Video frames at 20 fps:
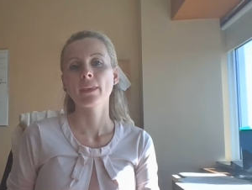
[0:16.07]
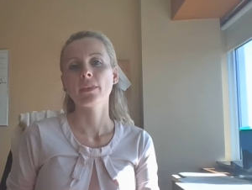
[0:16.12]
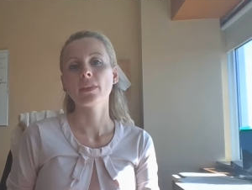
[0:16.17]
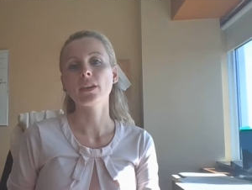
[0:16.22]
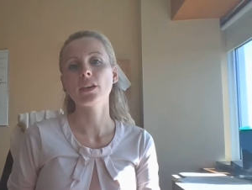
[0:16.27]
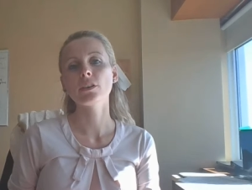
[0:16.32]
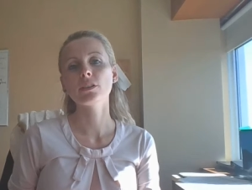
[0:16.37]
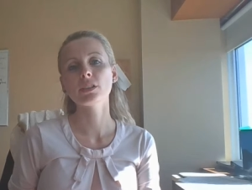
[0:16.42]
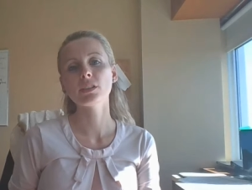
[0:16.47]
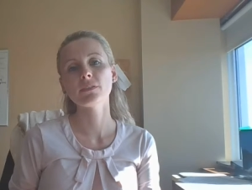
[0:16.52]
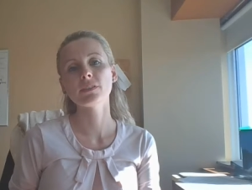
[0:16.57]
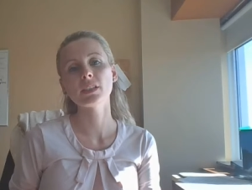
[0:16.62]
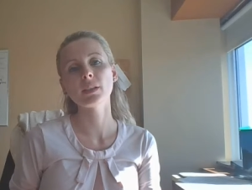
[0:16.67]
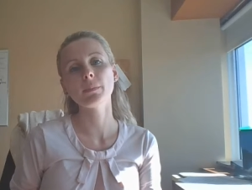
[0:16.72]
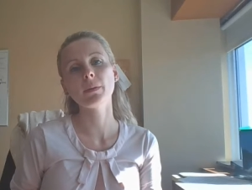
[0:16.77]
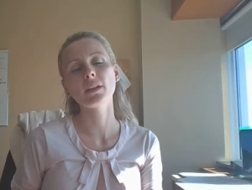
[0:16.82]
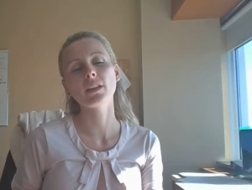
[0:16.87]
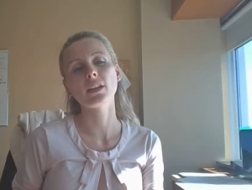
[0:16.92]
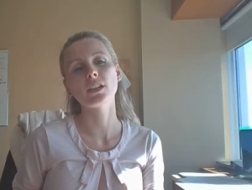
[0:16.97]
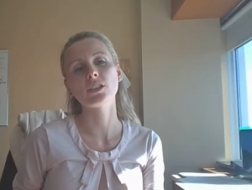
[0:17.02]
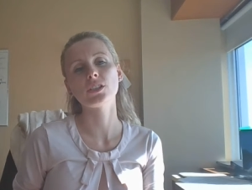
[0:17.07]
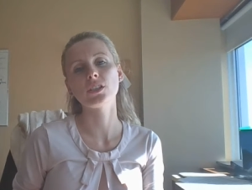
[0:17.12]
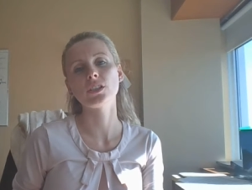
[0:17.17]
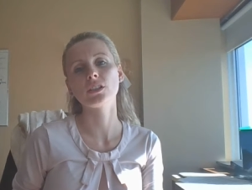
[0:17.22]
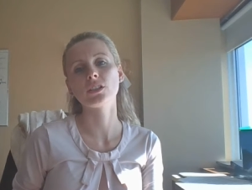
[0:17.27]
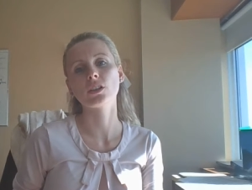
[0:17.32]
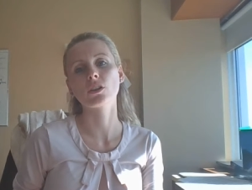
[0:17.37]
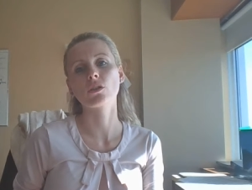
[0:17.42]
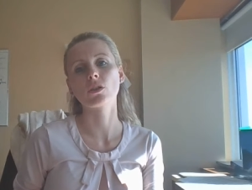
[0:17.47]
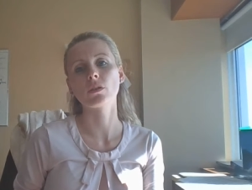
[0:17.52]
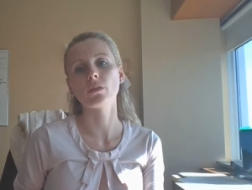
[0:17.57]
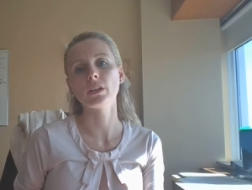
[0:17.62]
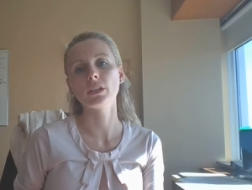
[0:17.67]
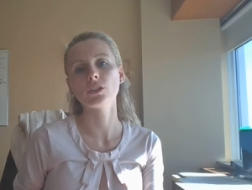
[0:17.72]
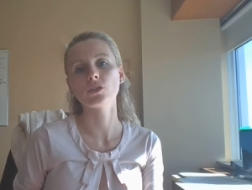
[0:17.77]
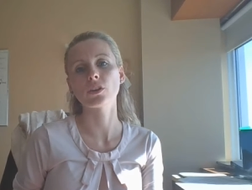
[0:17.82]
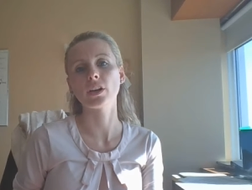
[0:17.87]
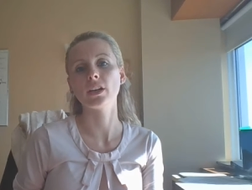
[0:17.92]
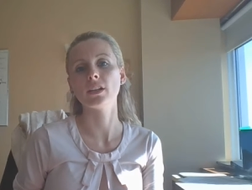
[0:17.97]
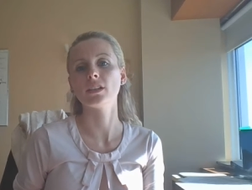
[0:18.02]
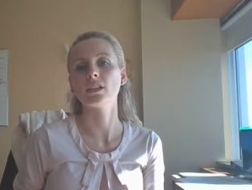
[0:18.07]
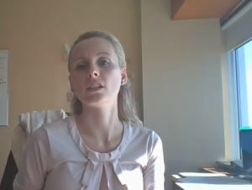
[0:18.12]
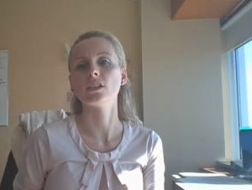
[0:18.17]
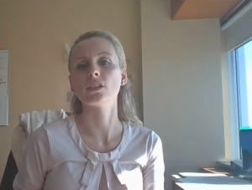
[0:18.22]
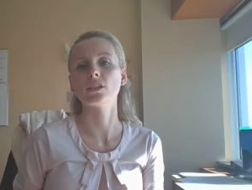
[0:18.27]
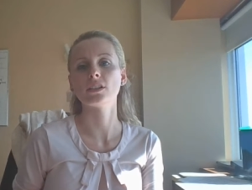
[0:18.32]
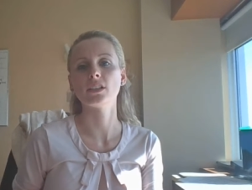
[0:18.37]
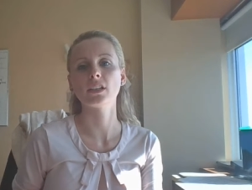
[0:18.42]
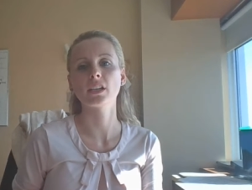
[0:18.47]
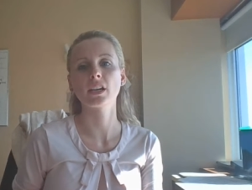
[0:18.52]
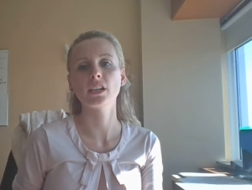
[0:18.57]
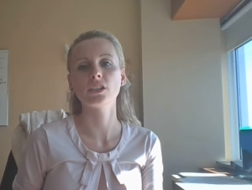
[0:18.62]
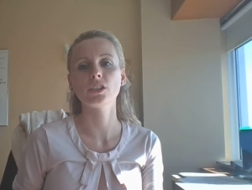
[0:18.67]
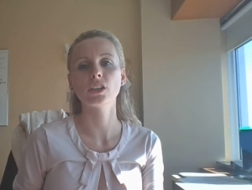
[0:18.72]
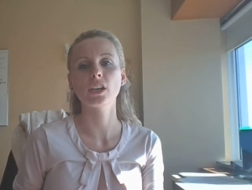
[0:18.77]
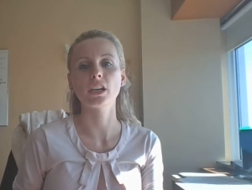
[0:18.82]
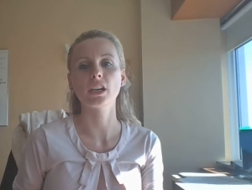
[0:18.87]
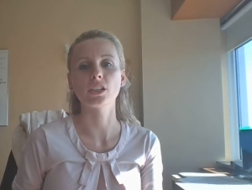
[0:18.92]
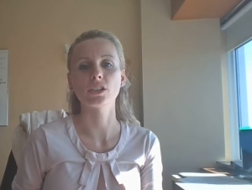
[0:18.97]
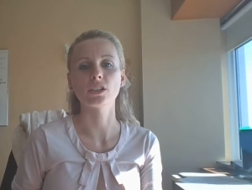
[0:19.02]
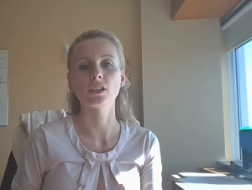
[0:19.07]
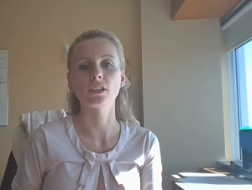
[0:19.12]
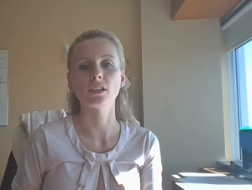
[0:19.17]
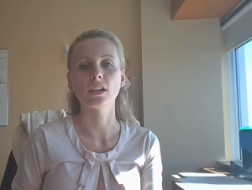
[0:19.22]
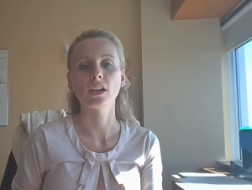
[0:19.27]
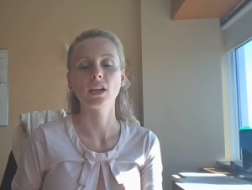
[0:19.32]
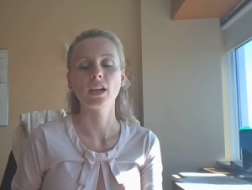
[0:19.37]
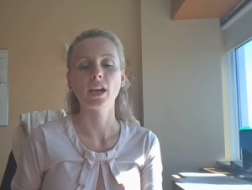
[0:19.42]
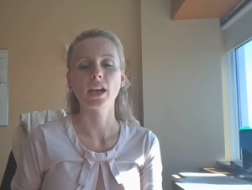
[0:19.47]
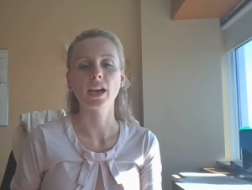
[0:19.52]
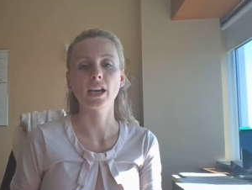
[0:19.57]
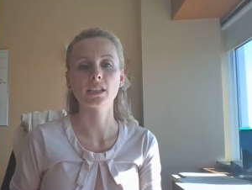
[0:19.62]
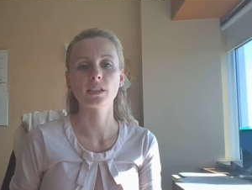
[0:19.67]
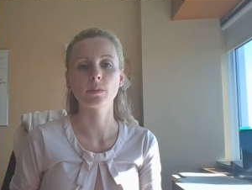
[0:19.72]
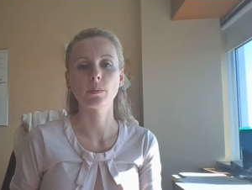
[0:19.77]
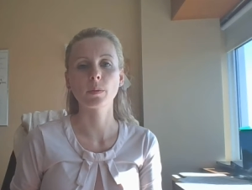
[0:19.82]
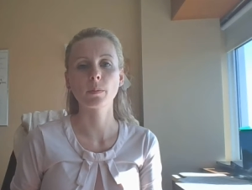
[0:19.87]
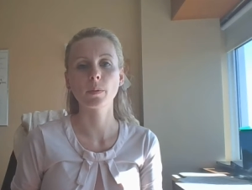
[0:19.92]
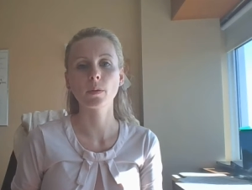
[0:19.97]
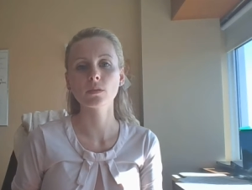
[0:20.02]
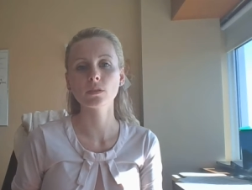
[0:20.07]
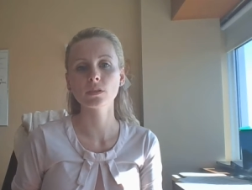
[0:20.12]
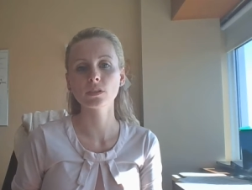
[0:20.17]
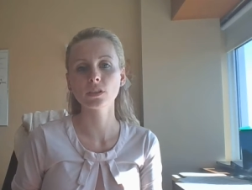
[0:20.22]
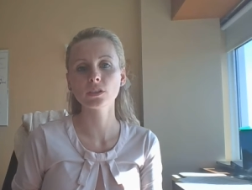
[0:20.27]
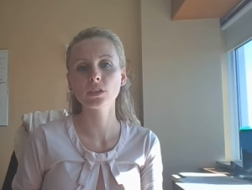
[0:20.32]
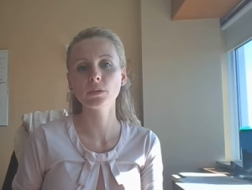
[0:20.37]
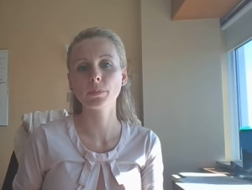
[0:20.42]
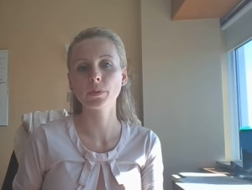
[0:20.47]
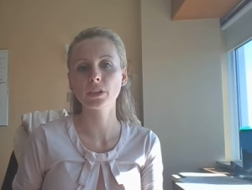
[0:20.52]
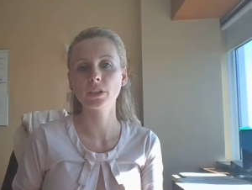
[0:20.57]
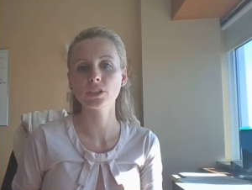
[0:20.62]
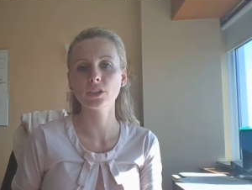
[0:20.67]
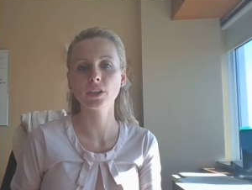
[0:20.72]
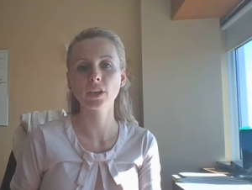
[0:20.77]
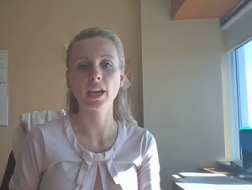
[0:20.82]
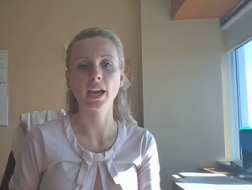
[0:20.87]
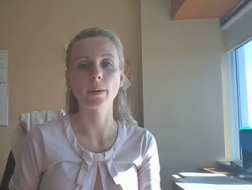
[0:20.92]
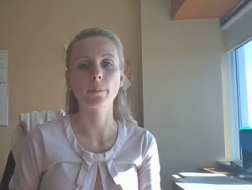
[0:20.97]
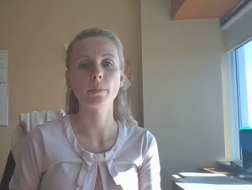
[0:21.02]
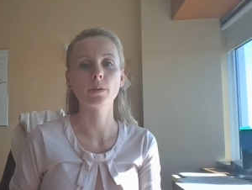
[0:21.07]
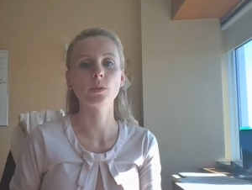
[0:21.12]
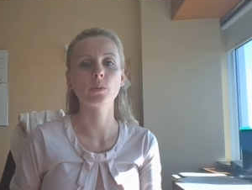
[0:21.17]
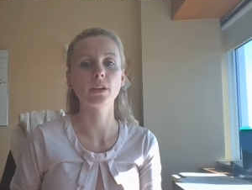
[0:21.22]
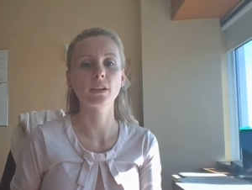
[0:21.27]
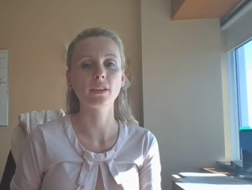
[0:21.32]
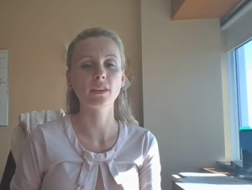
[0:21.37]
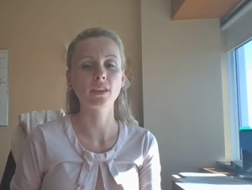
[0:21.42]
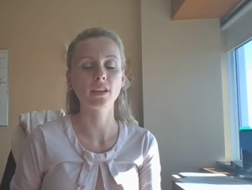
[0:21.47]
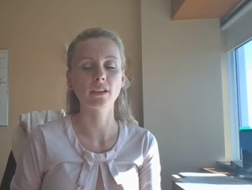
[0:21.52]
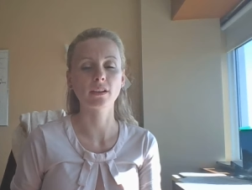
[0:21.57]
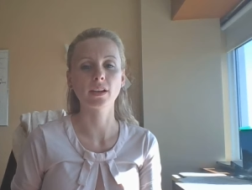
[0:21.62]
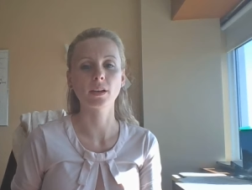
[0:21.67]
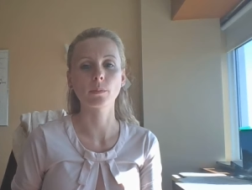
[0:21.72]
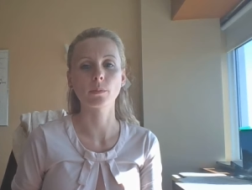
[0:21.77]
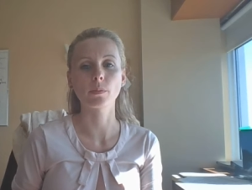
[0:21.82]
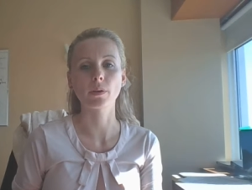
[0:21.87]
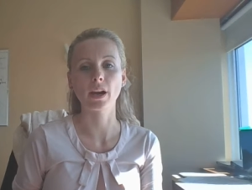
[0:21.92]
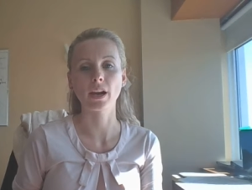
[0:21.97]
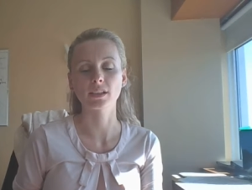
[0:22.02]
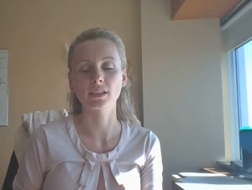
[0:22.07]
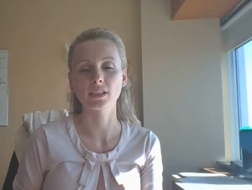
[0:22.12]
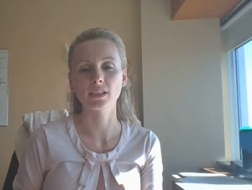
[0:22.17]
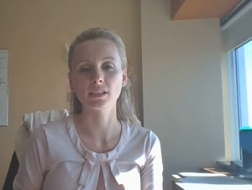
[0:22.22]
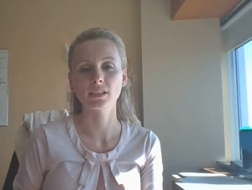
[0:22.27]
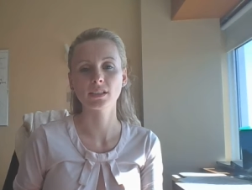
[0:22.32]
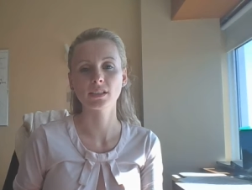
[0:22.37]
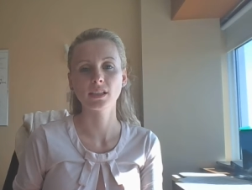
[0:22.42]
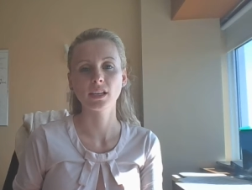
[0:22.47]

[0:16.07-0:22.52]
The use of simulation is a growing trend in nursing education as a proposal to bridge the gap between theory and practice.